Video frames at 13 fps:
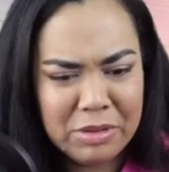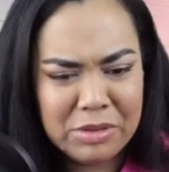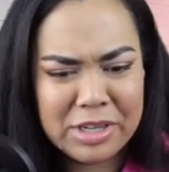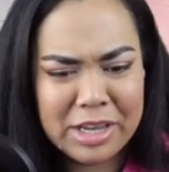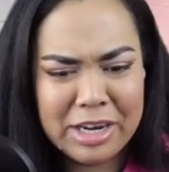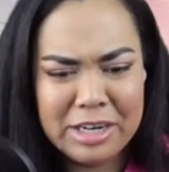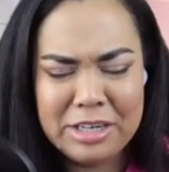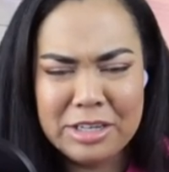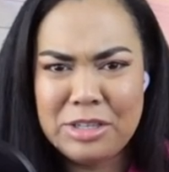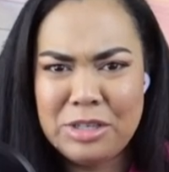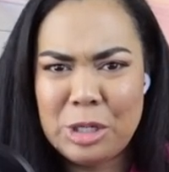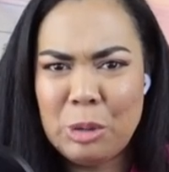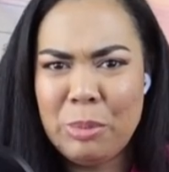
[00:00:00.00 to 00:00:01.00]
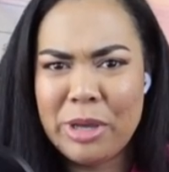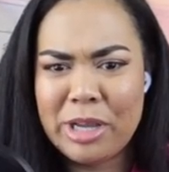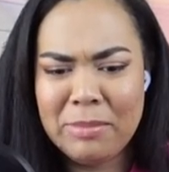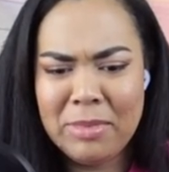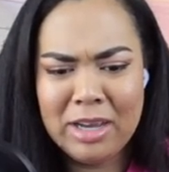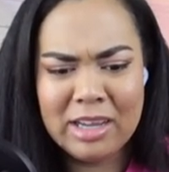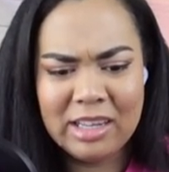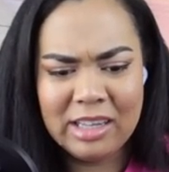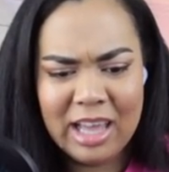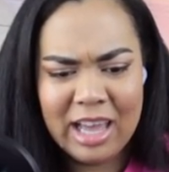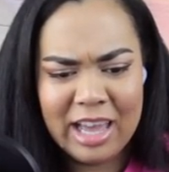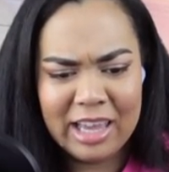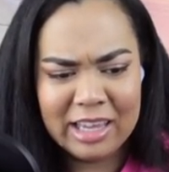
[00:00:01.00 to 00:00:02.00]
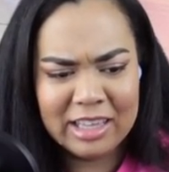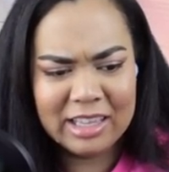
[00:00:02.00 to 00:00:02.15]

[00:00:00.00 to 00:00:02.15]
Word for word: Feels kind of dystopic. I'm not gonna lie.